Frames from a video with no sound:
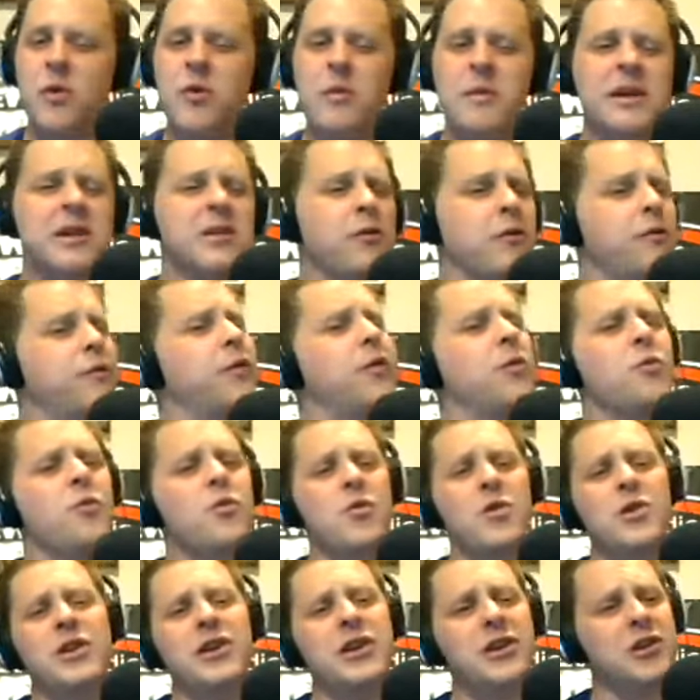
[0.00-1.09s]
make you feel
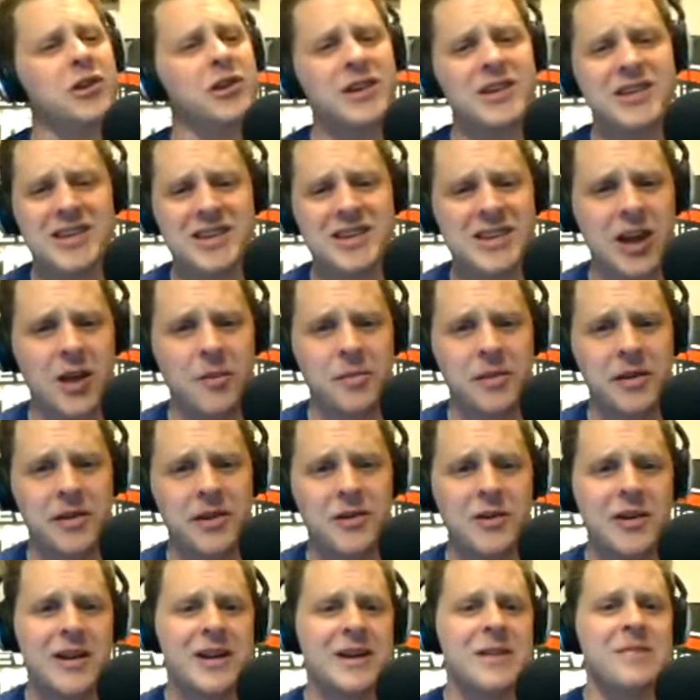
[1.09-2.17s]
really good as he's helping you.
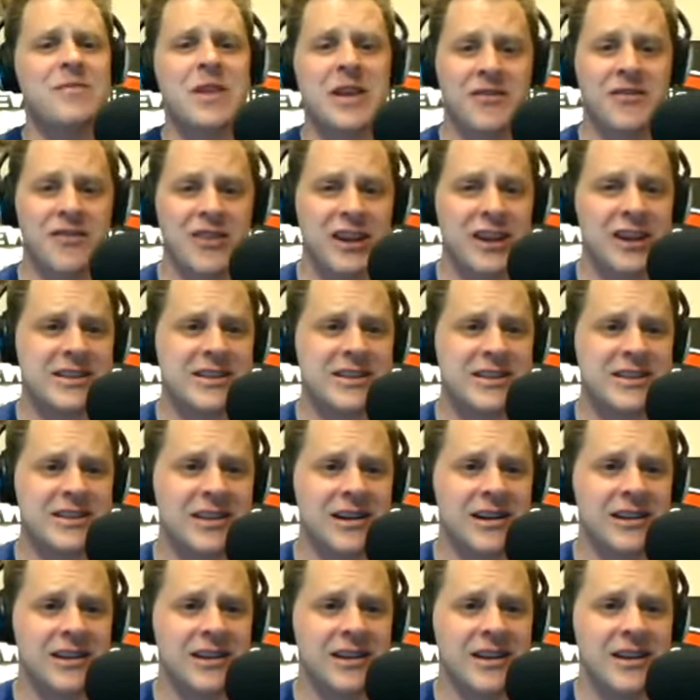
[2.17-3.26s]
But if he gets
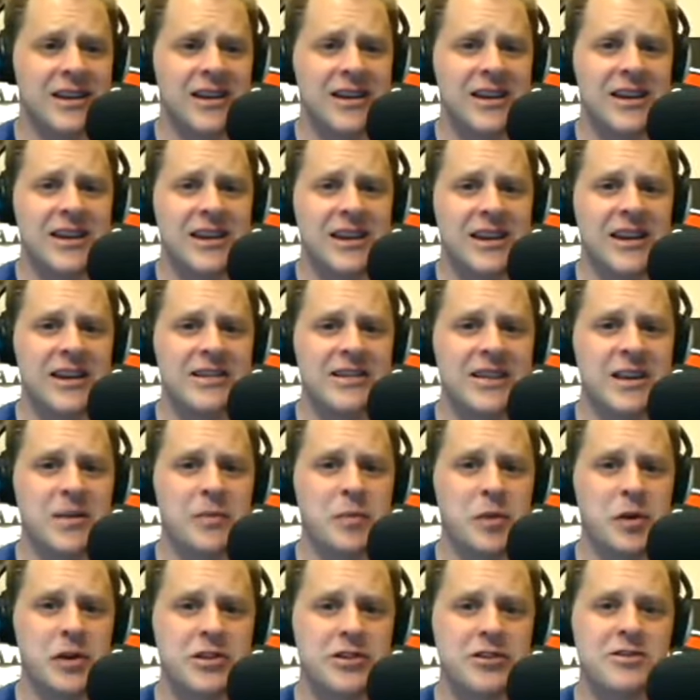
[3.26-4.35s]
stuck, he's going to
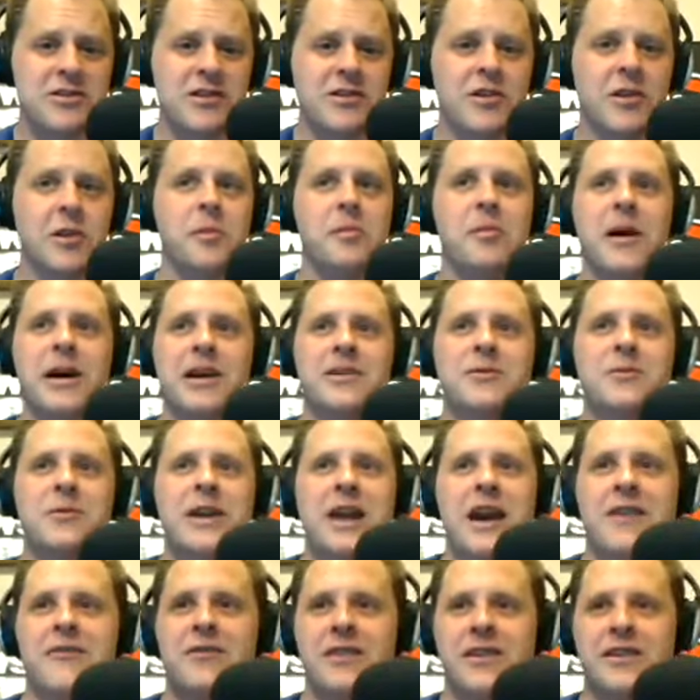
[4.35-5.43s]
push there's a little button we
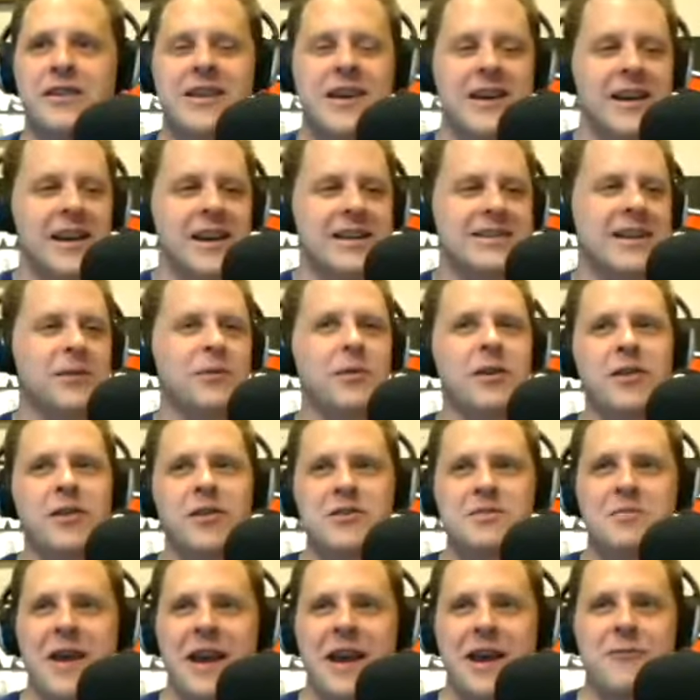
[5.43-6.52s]
have it's like one of those
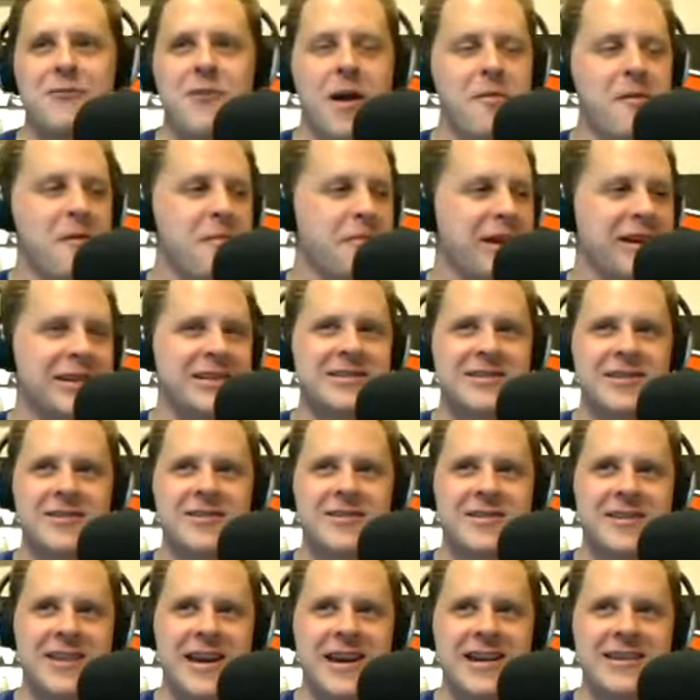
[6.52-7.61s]
bank robber buttons under the
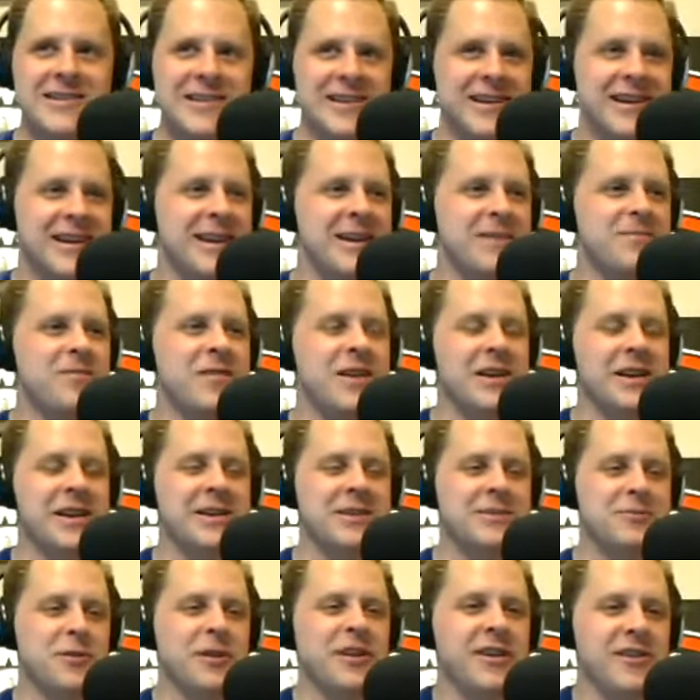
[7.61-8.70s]
desk that it's
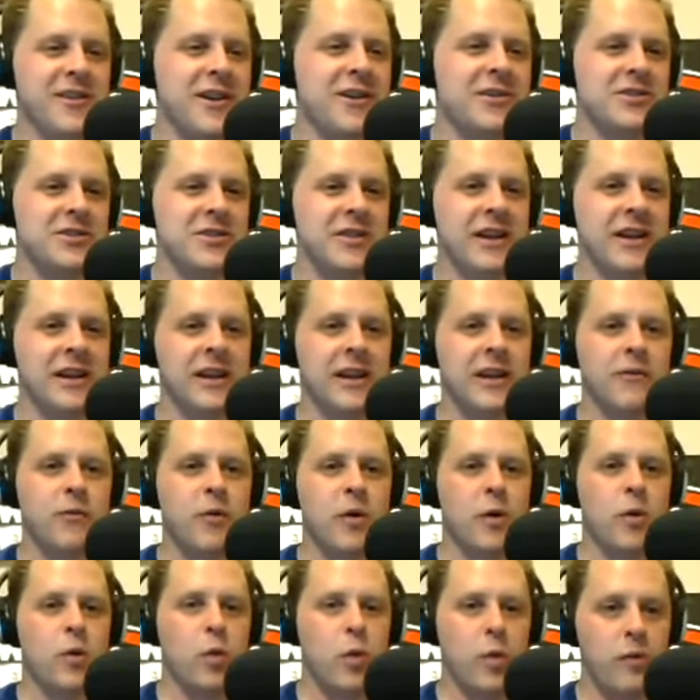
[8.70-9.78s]
really there so like if,
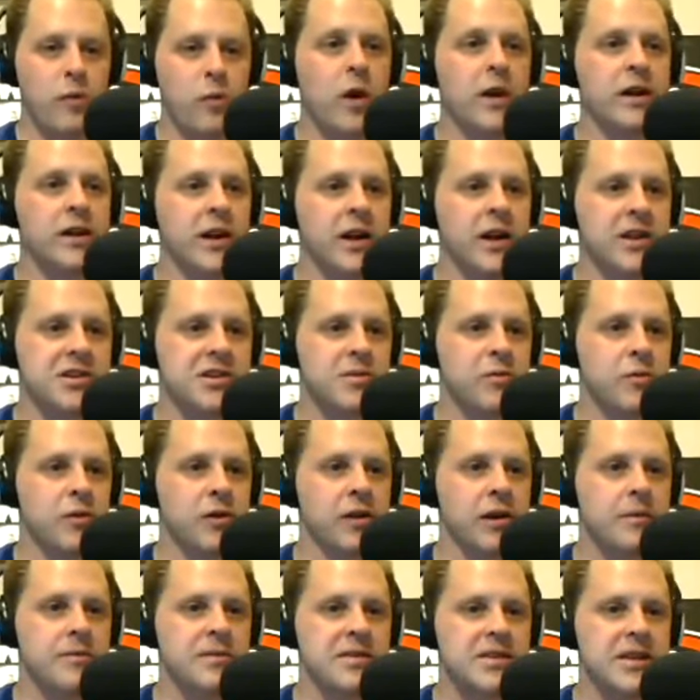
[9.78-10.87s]
if, one customer
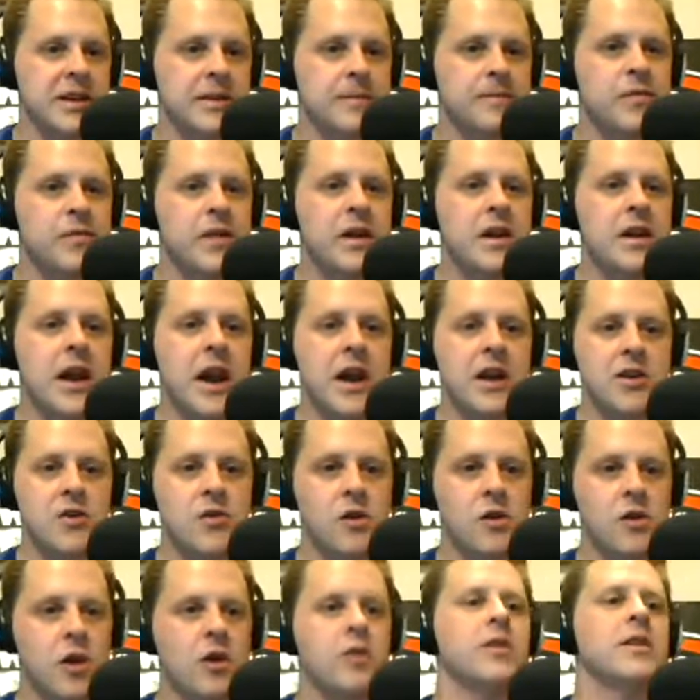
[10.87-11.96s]
comes in and you're
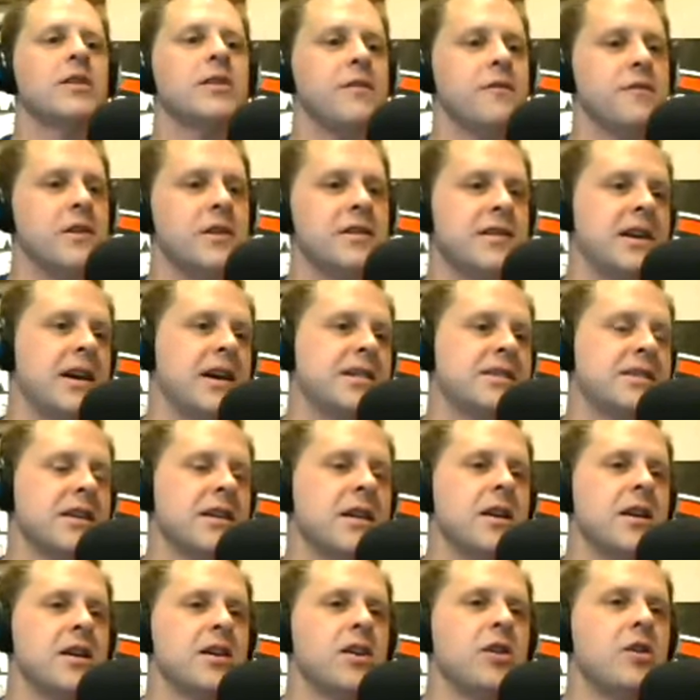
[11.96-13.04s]
alone at the front desk
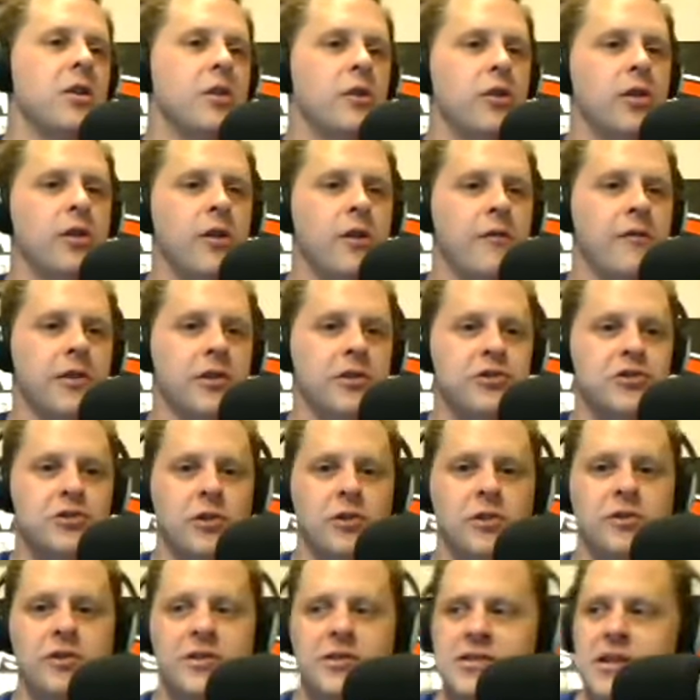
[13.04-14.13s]
you don't look over your
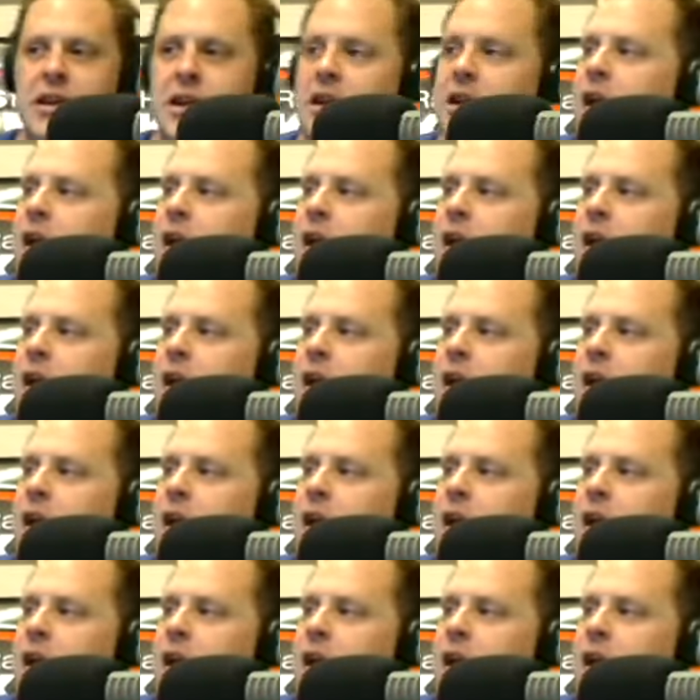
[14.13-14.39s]
shoulder and say